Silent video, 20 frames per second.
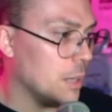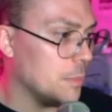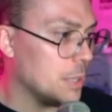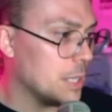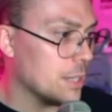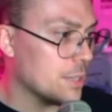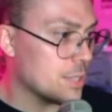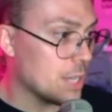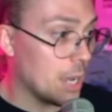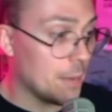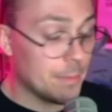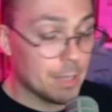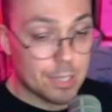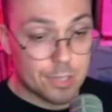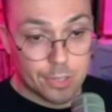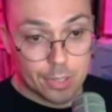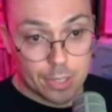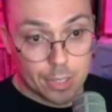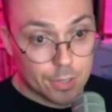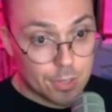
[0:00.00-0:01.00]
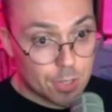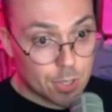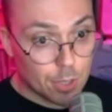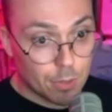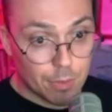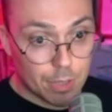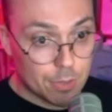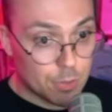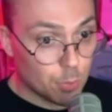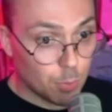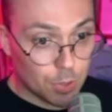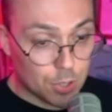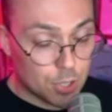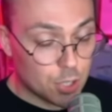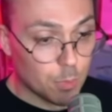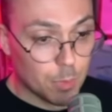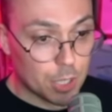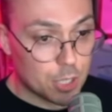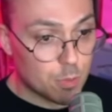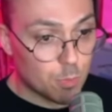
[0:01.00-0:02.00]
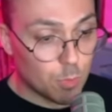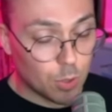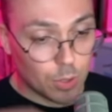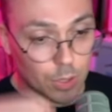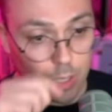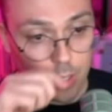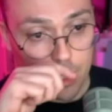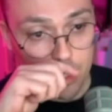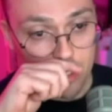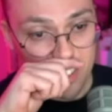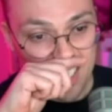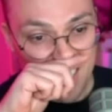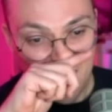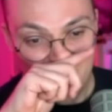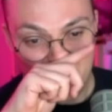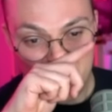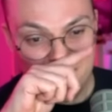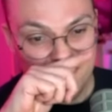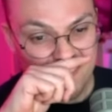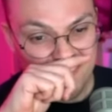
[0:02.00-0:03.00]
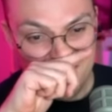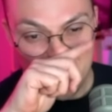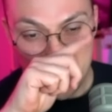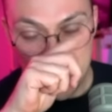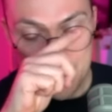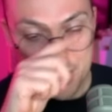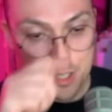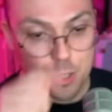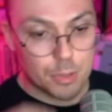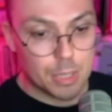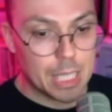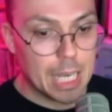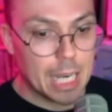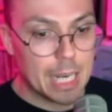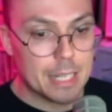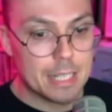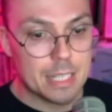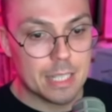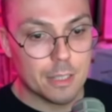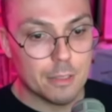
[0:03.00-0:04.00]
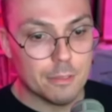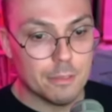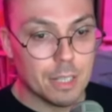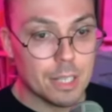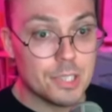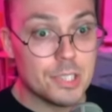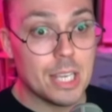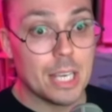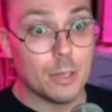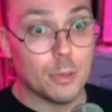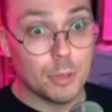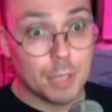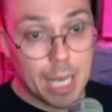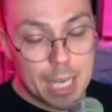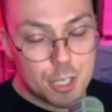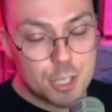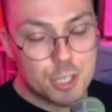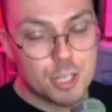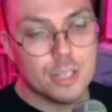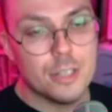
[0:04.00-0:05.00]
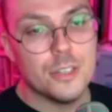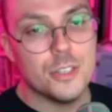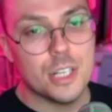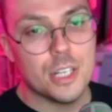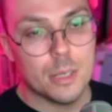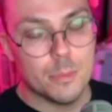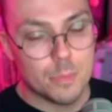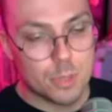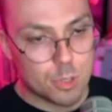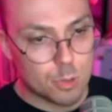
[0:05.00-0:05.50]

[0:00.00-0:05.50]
because obviously conservatives were so much more, you know, into the idea of segregation, Jim